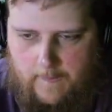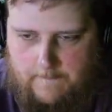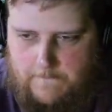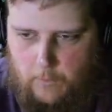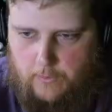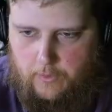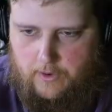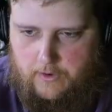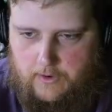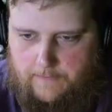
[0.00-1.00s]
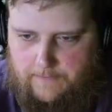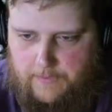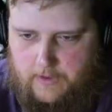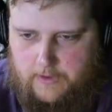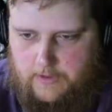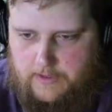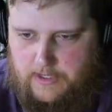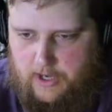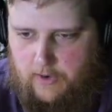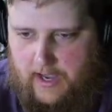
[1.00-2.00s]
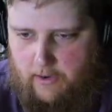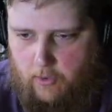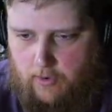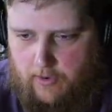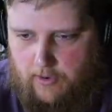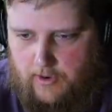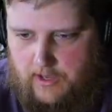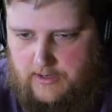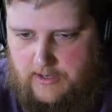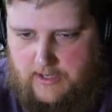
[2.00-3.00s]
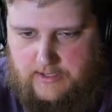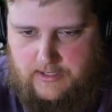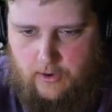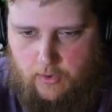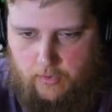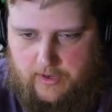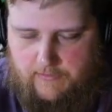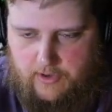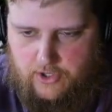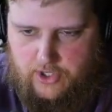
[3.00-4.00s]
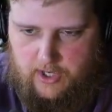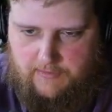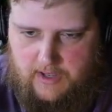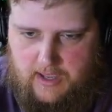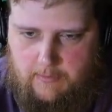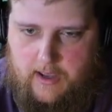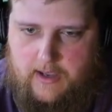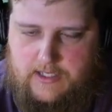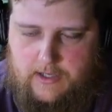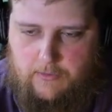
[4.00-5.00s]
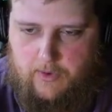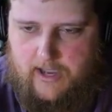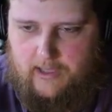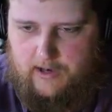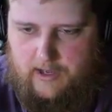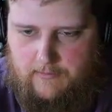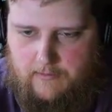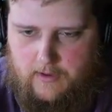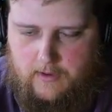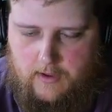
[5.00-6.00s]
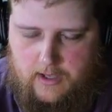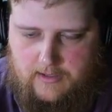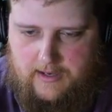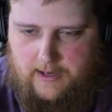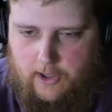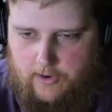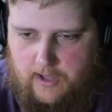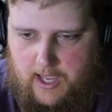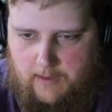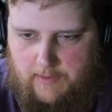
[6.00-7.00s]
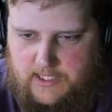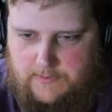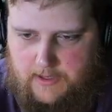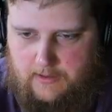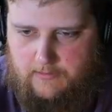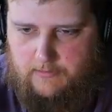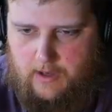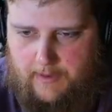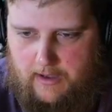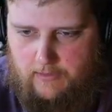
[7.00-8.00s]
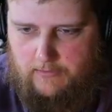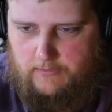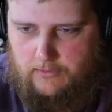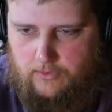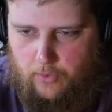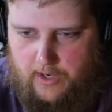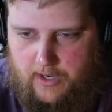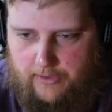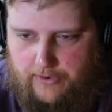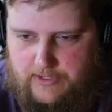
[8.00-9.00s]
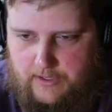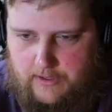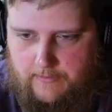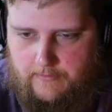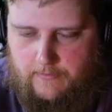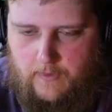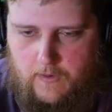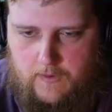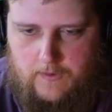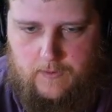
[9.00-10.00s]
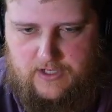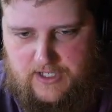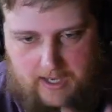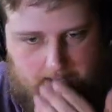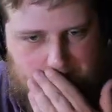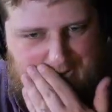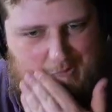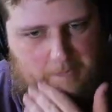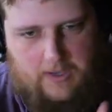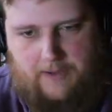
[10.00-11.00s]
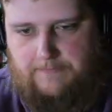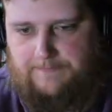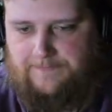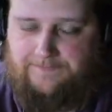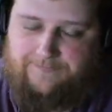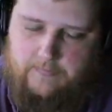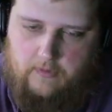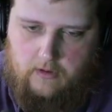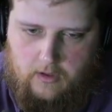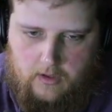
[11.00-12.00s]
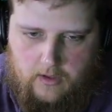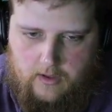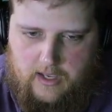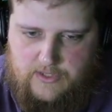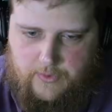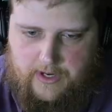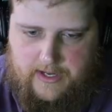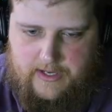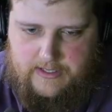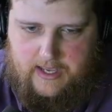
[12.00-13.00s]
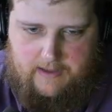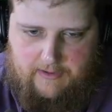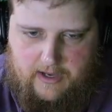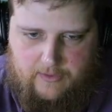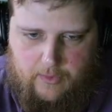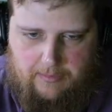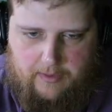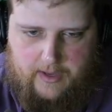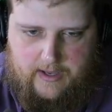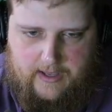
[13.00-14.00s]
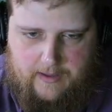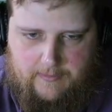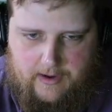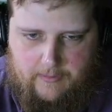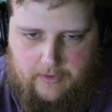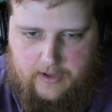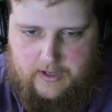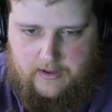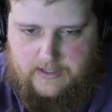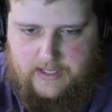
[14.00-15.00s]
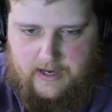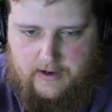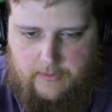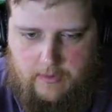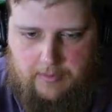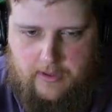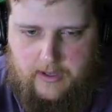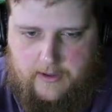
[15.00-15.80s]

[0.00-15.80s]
wouldn't work. So I ordered a disc-only version off of eBay. So in reality, a $10 game I spent about $20 on, which sucks, but is what it is. I haven't got to replay it yet, but I'm really excited to replay it.